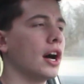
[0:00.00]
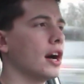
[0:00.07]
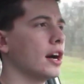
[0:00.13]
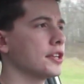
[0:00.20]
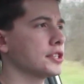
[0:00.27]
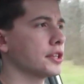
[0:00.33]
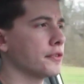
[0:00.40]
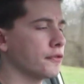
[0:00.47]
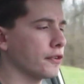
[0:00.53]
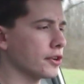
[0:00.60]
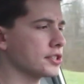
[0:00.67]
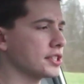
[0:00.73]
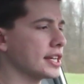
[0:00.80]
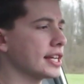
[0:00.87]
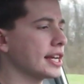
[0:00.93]
So the
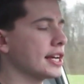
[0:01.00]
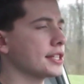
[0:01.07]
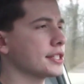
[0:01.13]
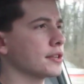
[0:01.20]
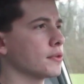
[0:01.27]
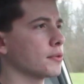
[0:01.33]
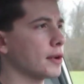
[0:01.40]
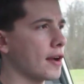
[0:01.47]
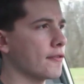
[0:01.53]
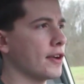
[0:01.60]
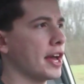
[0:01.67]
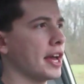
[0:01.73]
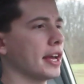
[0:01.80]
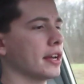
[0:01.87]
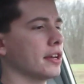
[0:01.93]
first thing is rev
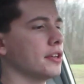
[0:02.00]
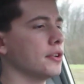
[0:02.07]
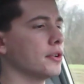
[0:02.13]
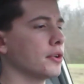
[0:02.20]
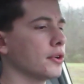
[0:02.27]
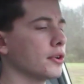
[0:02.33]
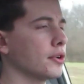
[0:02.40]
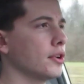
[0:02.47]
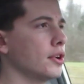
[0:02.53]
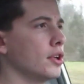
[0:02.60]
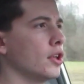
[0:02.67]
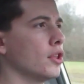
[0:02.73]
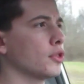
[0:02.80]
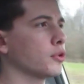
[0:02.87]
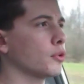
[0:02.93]
hang. Your
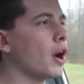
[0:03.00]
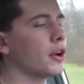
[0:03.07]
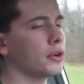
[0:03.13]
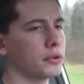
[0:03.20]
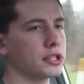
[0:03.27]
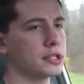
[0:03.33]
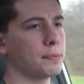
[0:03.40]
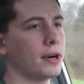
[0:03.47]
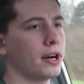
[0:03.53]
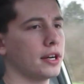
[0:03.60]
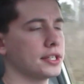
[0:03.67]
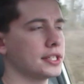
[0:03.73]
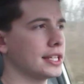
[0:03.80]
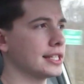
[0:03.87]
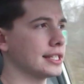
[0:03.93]
throttle
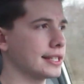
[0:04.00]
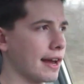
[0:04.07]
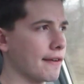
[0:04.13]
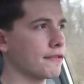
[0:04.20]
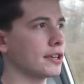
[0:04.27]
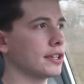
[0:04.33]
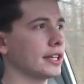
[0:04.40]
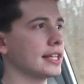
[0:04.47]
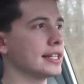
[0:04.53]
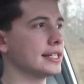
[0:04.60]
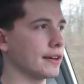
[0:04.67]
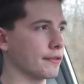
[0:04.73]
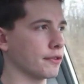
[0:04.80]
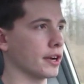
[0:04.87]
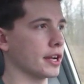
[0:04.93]
response is definitely
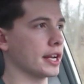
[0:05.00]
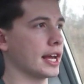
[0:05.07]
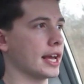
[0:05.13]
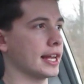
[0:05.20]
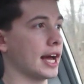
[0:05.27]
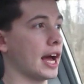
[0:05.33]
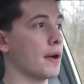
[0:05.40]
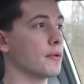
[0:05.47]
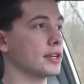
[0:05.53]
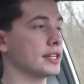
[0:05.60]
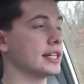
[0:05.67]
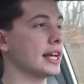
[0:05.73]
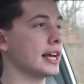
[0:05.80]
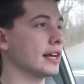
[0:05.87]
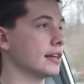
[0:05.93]
different, and I would
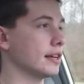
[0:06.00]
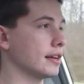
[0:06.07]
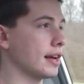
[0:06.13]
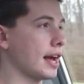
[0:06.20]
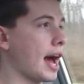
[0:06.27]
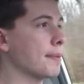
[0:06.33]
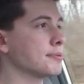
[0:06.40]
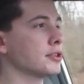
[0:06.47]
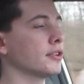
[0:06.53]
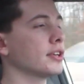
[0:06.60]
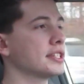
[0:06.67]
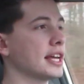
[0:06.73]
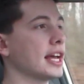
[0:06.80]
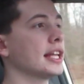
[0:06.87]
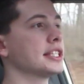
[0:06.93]

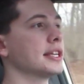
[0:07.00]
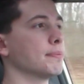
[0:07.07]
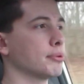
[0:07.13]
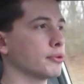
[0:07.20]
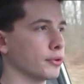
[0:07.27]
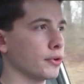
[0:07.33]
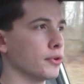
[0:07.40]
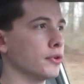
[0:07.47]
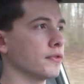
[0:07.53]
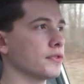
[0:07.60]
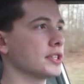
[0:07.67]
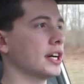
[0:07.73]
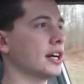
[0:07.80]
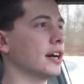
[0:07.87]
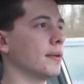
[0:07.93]
absolutely say it's improved.